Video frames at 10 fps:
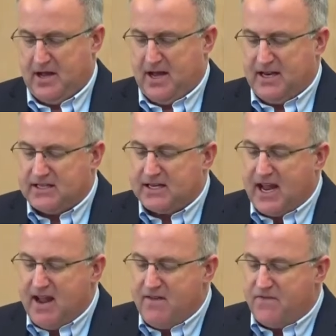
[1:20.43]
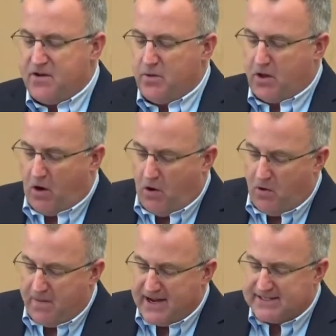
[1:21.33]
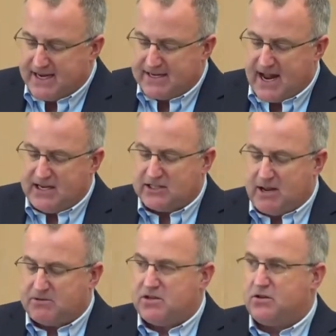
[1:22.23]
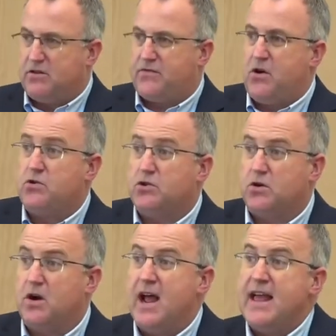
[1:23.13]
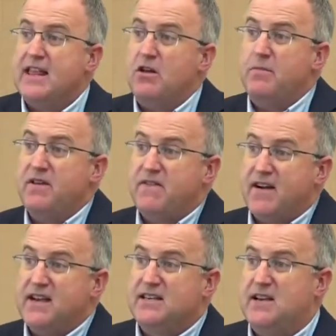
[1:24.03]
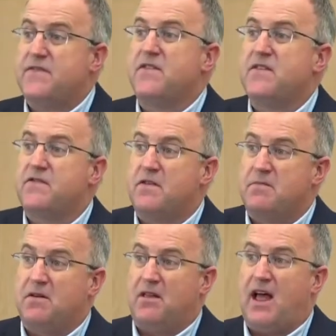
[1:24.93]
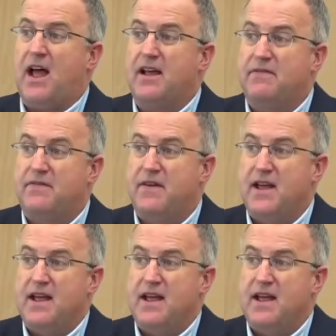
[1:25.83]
It is a day filled with hope as they take steps into the future that will be very different from their life